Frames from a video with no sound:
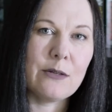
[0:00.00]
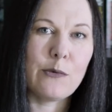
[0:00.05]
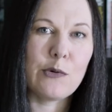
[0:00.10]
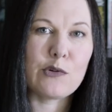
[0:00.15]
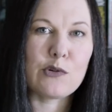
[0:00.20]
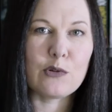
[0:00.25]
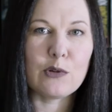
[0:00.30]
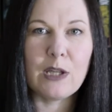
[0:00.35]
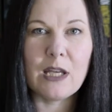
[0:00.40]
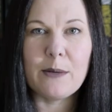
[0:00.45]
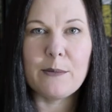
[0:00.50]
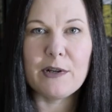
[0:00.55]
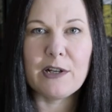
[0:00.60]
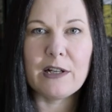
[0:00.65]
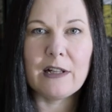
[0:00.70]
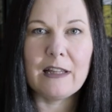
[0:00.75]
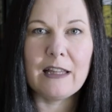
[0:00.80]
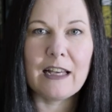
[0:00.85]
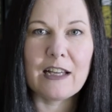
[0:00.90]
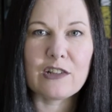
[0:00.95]
Richard Laymon
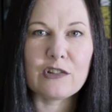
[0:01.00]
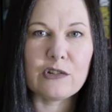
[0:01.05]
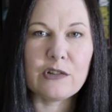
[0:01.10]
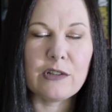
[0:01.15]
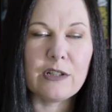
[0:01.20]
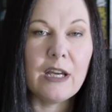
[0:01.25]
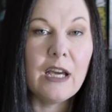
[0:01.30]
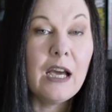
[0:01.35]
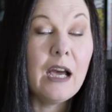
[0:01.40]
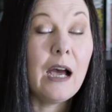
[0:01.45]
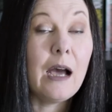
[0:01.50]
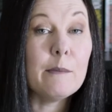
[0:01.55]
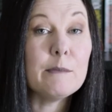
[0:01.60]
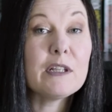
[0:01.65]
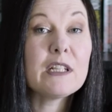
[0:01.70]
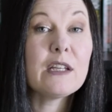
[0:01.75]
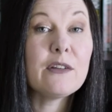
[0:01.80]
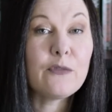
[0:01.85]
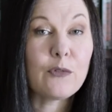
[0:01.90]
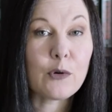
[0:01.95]
collection. I'm
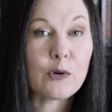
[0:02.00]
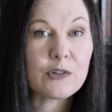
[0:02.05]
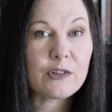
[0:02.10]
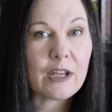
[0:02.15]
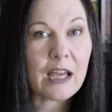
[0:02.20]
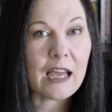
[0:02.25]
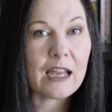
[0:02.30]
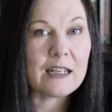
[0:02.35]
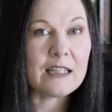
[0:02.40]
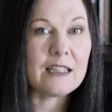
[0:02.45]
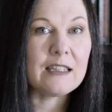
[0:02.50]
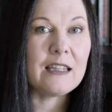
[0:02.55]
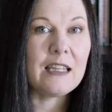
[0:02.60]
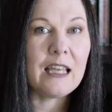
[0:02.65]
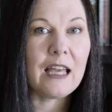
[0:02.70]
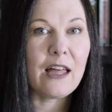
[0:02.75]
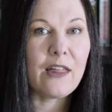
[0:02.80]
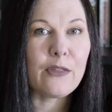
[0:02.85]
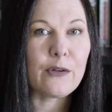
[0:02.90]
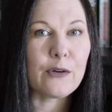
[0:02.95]
looking forward to adding
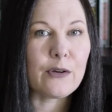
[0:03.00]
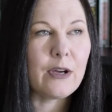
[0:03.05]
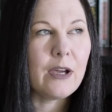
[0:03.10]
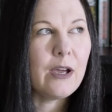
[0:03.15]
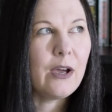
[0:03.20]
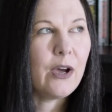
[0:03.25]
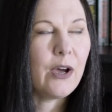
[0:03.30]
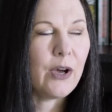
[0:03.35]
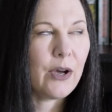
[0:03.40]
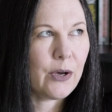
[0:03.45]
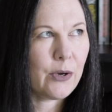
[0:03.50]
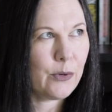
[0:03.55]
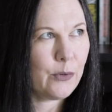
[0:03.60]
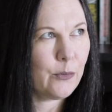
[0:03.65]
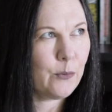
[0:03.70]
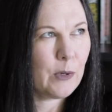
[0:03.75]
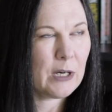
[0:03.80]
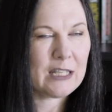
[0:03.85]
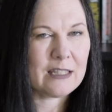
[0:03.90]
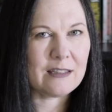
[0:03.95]
the other oh,
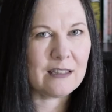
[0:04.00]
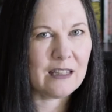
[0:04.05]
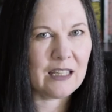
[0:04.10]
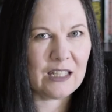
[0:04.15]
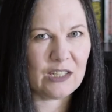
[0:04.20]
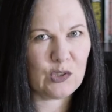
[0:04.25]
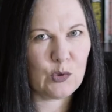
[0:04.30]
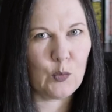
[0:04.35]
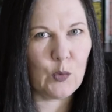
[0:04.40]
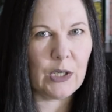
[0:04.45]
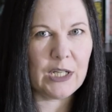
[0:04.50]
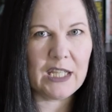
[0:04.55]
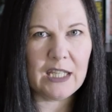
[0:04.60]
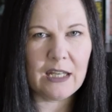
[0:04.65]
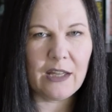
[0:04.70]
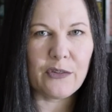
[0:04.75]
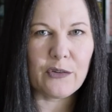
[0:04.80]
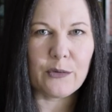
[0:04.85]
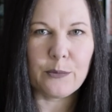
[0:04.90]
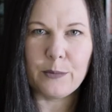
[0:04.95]
what is it, like 20
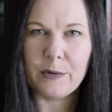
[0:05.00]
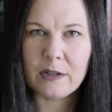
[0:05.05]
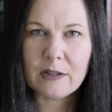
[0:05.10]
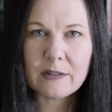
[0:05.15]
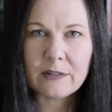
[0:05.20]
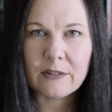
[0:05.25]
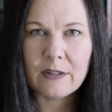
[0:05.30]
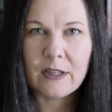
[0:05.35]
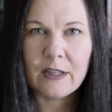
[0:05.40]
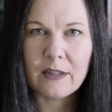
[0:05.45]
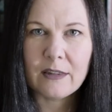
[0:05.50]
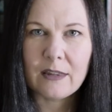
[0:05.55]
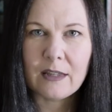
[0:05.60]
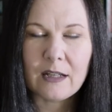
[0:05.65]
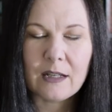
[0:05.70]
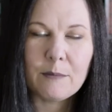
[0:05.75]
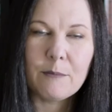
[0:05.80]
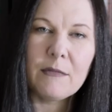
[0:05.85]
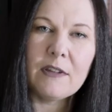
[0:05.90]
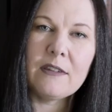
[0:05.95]
other books that
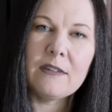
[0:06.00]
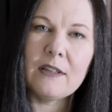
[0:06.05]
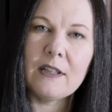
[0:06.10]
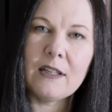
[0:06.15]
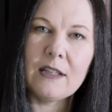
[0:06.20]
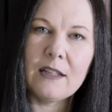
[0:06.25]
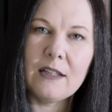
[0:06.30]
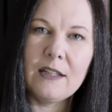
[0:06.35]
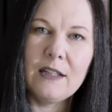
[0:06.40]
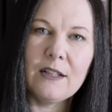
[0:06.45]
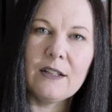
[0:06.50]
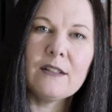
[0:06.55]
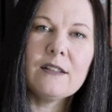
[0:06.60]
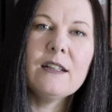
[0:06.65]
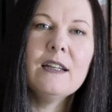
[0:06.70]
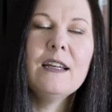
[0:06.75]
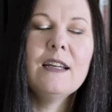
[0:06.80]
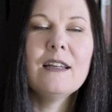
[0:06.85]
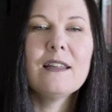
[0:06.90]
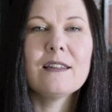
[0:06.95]
I'm missing in here?
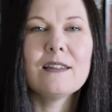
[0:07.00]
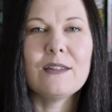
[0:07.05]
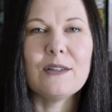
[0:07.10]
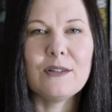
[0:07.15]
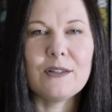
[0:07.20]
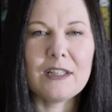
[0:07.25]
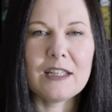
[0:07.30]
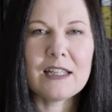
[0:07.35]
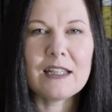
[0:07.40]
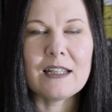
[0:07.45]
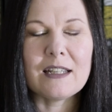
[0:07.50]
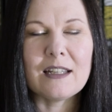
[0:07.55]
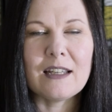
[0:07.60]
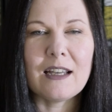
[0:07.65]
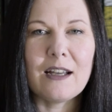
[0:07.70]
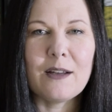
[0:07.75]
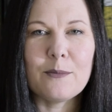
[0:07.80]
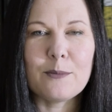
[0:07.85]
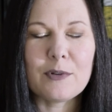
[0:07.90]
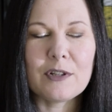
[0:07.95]
So yeah,
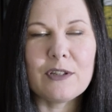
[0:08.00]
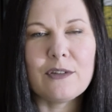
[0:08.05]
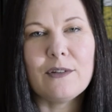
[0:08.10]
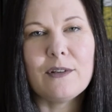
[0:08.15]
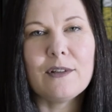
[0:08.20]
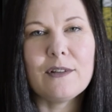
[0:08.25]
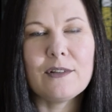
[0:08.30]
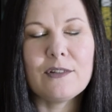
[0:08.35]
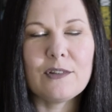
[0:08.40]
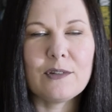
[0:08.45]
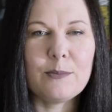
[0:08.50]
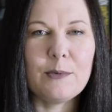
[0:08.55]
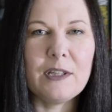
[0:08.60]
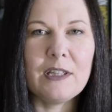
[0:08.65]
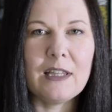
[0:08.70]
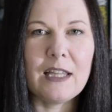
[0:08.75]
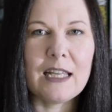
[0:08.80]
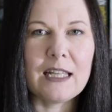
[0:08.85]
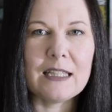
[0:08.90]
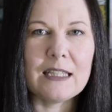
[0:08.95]
uh, pretty soon i will just be
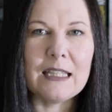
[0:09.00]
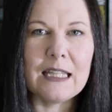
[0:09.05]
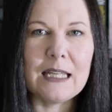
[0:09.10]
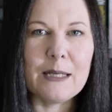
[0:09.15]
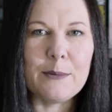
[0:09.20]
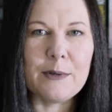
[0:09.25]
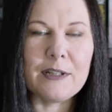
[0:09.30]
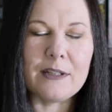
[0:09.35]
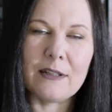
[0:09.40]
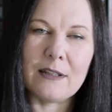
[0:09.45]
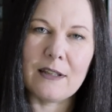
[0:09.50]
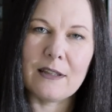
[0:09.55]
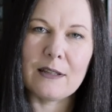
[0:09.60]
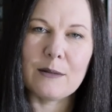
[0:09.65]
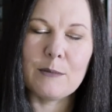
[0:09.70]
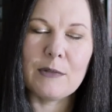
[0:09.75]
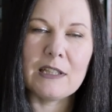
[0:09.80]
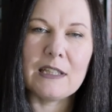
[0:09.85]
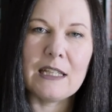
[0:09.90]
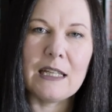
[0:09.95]
like Laymon,
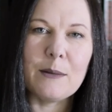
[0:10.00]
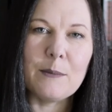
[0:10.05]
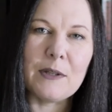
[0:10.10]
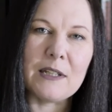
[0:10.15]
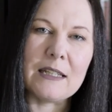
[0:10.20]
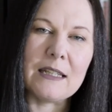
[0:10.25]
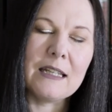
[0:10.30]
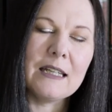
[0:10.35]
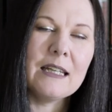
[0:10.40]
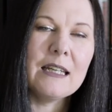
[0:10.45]
nothing but Laymon.